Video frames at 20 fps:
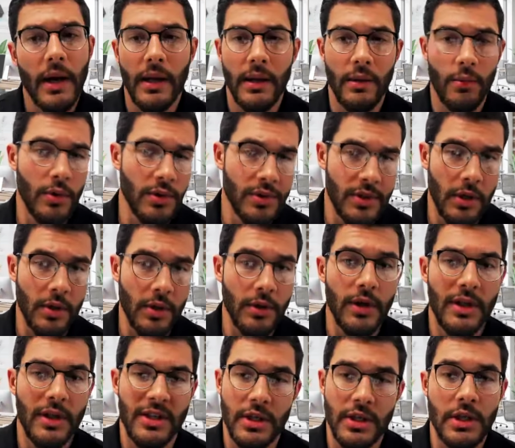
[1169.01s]
I will tell
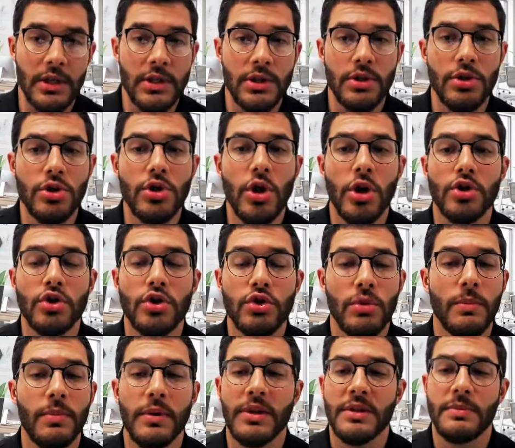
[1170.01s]
you, it's not
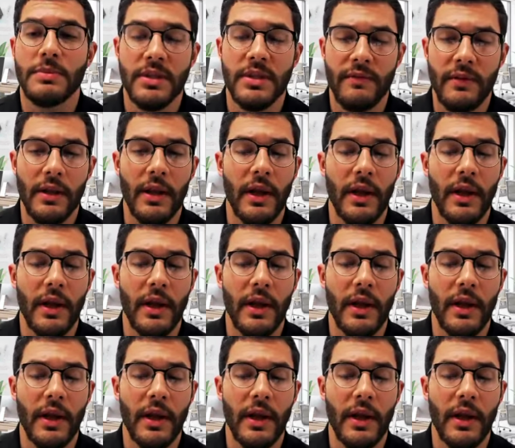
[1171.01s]
super specific.